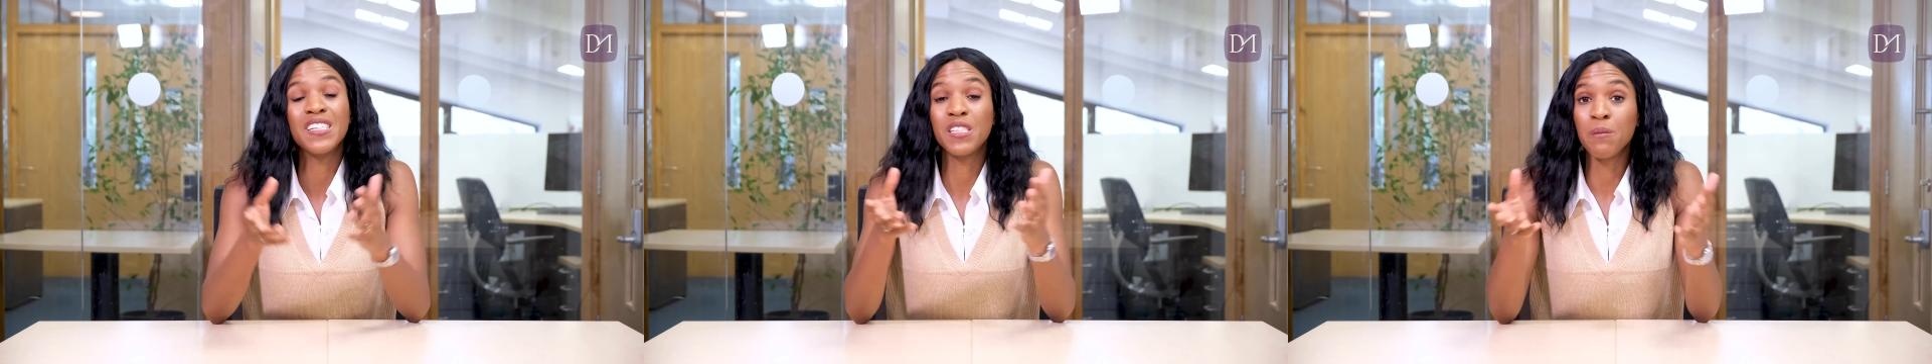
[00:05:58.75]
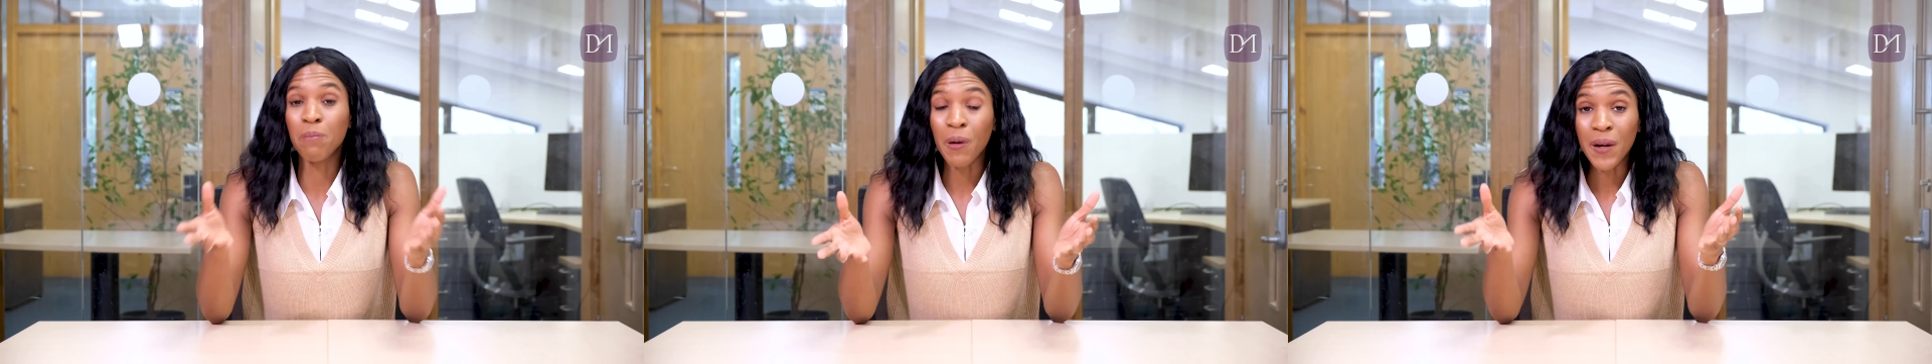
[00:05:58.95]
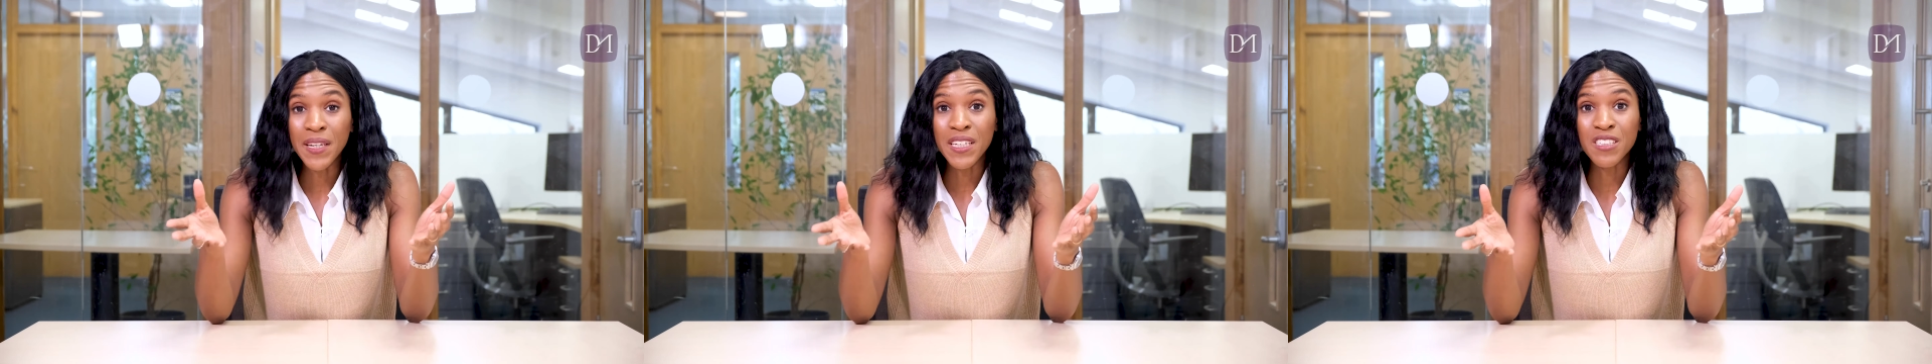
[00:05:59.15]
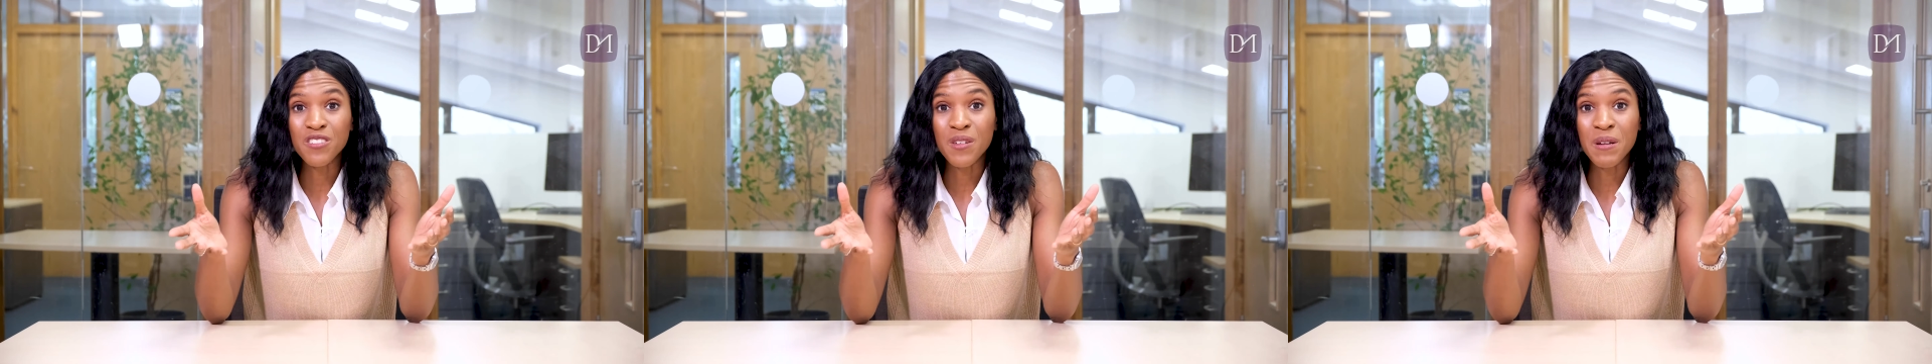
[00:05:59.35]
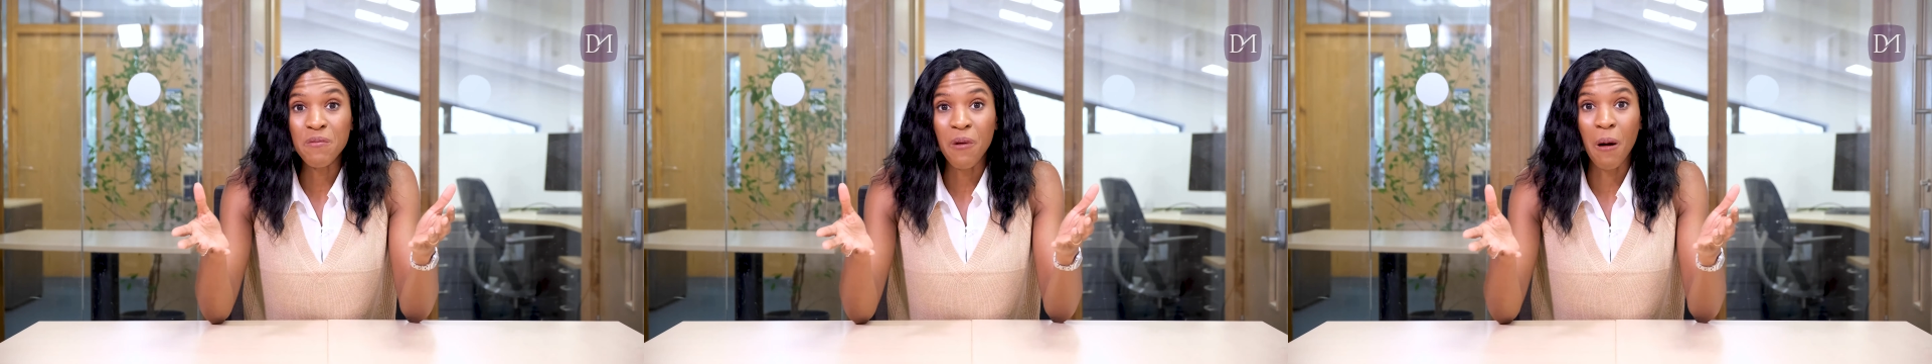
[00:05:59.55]
to buying your
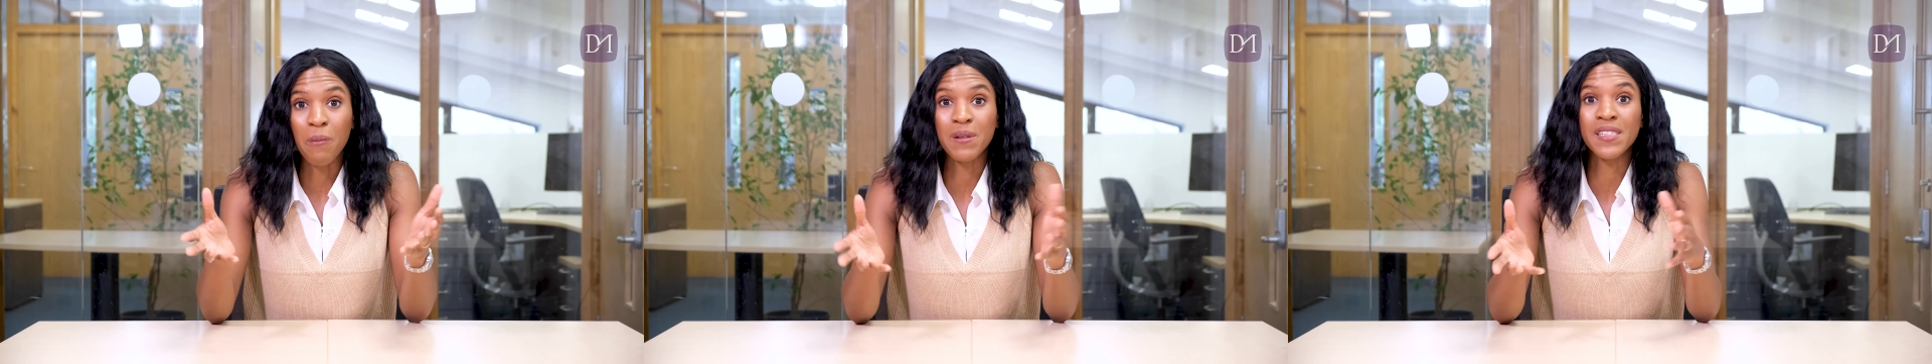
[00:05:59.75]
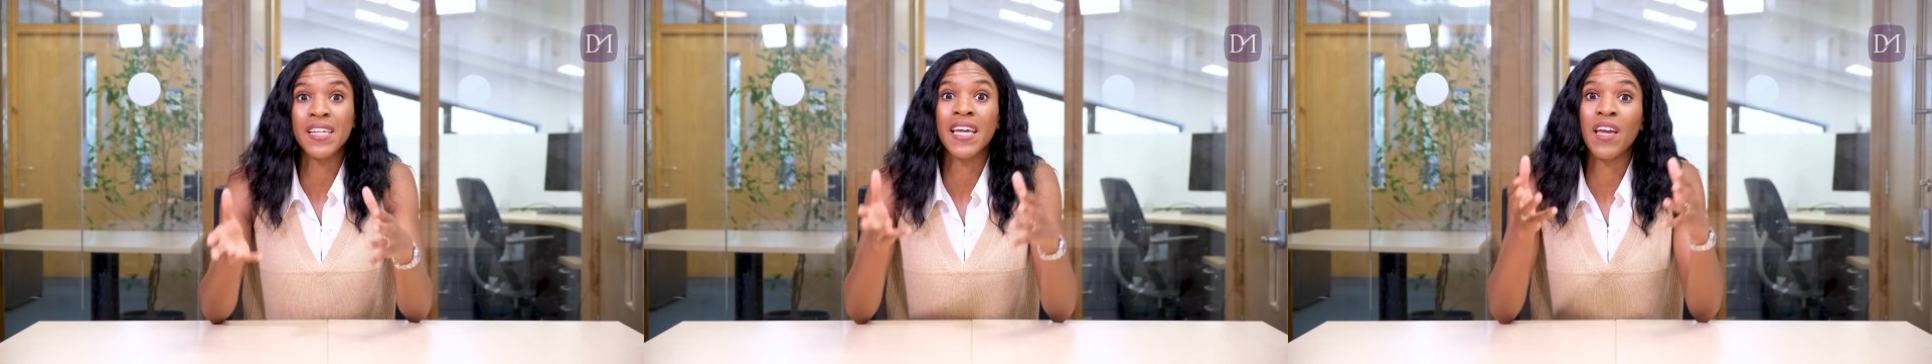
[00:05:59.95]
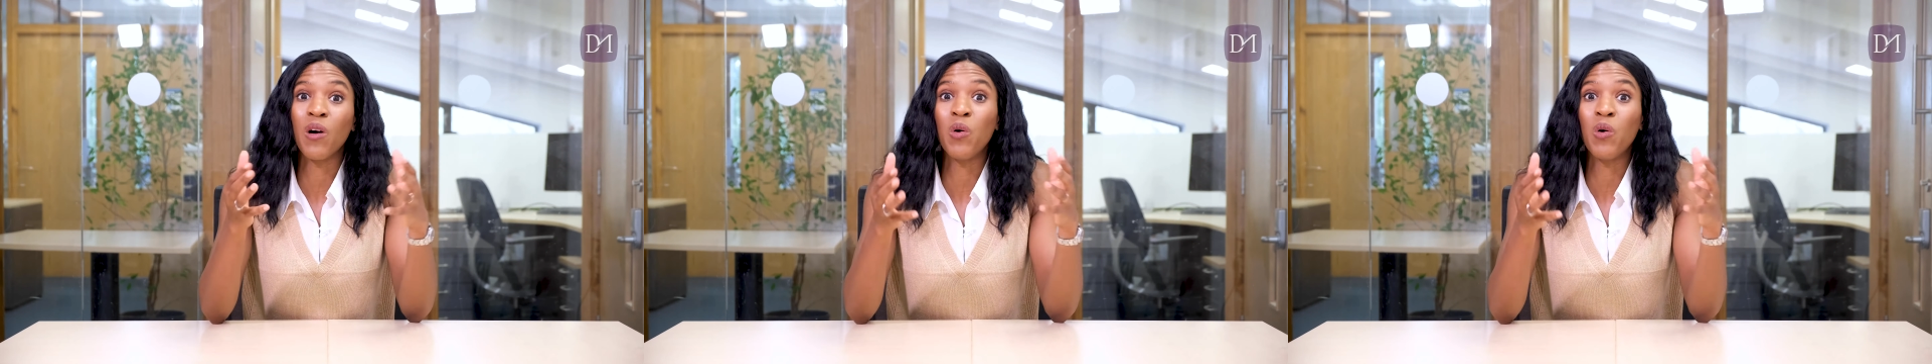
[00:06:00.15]
dream property